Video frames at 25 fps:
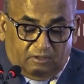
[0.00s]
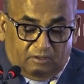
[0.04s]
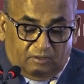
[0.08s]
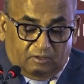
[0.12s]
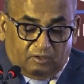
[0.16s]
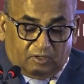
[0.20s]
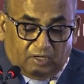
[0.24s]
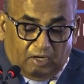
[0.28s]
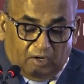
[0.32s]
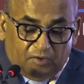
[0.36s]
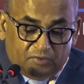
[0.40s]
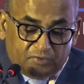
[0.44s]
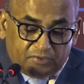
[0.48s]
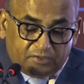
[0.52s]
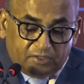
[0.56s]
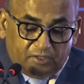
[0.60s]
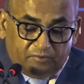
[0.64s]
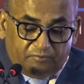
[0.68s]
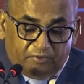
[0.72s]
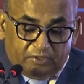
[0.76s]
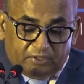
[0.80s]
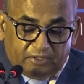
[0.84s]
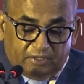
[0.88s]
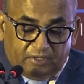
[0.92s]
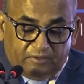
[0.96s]
The counsel
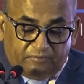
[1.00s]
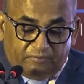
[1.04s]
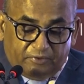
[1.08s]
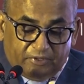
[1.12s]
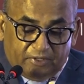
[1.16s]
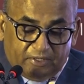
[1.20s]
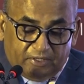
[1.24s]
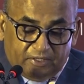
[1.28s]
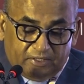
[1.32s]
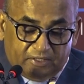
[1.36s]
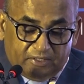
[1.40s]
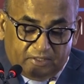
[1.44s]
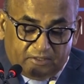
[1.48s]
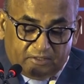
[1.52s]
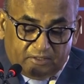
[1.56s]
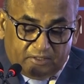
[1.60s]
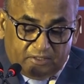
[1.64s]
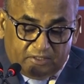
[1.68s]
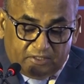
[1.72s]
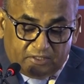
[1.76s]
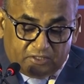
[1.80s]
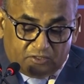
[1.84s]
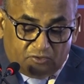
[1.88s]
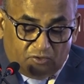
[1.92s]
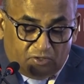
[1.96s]
for the defendant
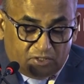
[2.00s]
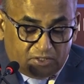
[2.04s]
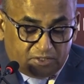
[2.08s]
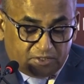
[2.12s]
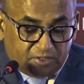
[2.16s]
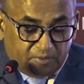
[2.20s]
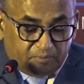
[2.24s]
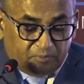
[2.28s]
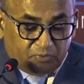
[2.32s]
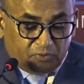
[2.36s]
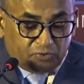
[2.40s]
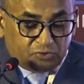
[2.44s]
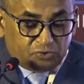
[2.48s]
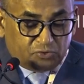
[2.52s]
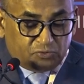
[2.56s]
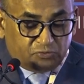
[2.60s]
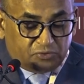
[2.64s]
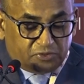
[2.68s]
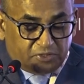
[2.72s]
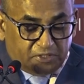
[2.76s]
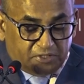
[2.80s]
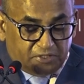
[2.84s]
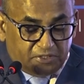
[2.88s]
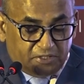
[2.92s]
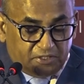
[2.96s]
is not supposed to
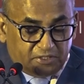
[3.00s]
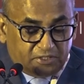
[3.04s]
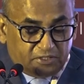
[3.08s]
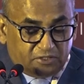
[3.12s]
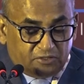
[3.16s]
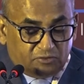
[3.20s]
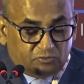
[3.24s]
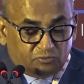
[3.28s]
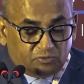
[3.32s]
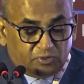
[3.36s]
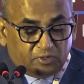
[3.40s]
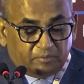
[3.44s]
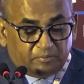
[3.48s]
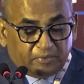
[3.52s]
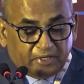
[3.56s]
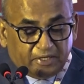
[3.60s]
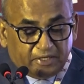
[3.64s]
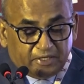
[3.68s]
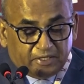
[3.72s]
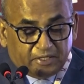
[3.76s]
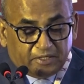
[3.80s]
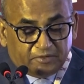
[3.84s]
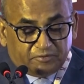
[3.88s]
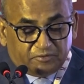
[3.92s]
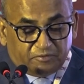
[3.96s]
suggest to the
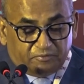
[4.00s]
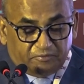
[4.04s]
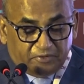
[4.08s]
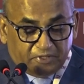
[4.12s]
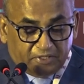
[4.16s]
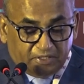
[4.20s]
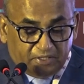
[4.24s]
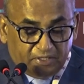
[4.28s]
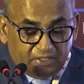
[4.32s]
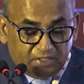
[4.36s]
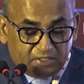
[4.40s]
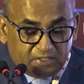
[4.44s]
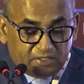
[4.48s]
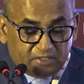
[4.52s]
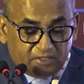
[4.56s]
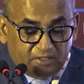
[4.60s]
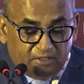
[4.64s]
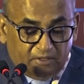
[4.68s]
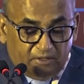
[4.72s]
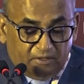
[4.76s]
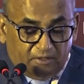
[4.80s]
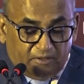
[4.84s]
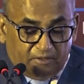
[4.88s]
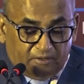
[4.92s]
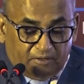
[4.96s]
plaintiff's witness
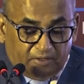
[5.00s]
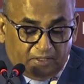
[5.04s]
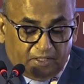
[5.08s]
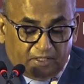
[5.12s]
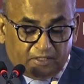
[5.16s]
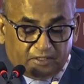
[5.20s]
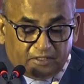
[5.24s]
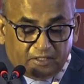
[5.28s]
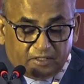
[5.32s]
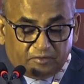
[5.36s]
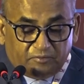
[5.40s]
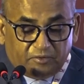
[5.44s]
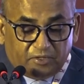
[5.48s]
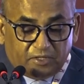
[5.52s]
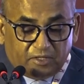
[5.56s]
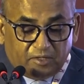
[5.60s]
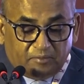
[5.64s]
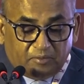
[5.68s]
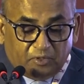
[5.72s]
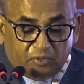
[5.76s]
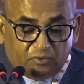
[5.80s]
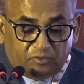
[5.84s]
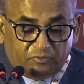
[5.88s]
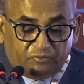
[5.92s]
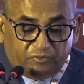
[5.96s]
that there were
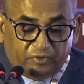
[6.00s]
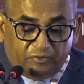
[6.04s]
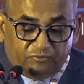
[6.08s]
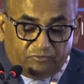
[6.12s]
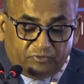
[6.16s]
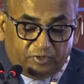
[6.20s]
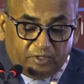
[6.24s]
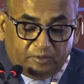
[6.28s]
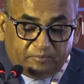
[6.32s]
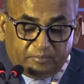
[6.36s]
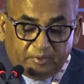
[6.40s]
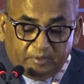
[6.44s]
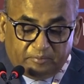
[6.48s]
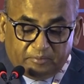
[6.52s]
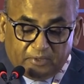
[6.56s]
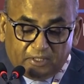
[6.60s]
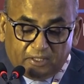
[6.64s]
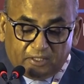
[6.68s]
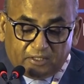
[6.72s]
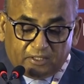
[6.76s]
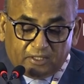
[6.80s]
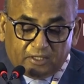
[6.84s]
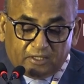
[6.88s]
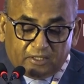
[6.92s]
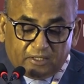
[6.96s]
about 50 people
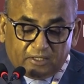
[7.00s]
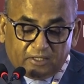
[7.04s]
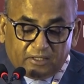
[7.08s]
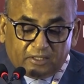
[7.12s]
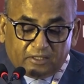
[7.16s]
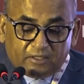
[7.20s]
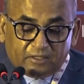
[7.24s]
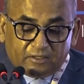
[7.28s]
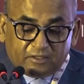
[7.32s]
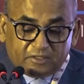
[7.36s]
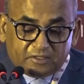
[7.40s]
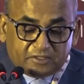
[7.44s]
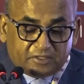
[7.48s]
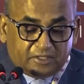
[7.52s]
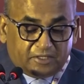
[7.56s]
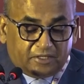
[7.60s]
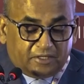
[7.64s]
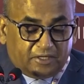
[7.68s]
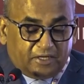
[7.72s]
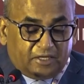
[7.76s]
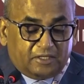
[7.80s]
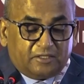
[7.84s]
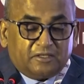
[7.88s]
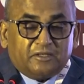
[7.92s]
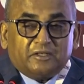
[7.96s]
attending the said
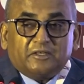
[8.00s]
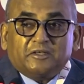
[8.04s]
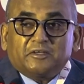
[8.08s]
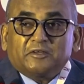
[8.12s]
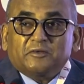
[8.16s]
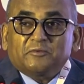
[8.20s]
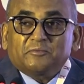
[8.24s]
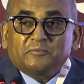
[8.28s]
gathering.